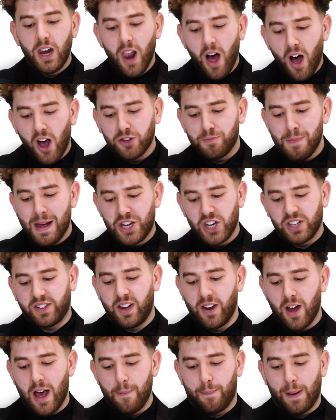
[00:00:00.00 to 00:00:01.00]
last
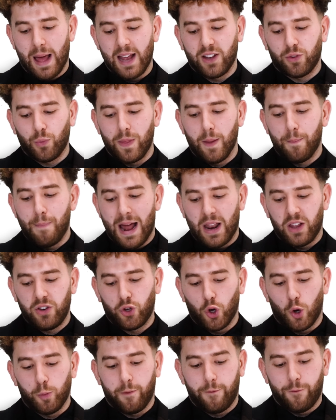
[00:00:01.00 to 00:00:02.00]
Manchester United player to win the Ballon
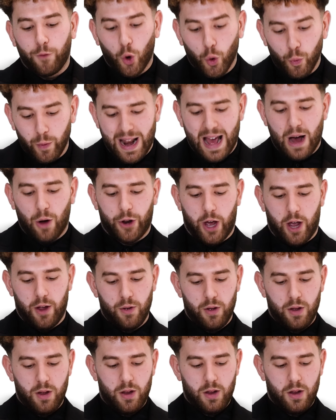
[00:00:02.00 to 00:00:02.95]
d'Or before Ronaldo?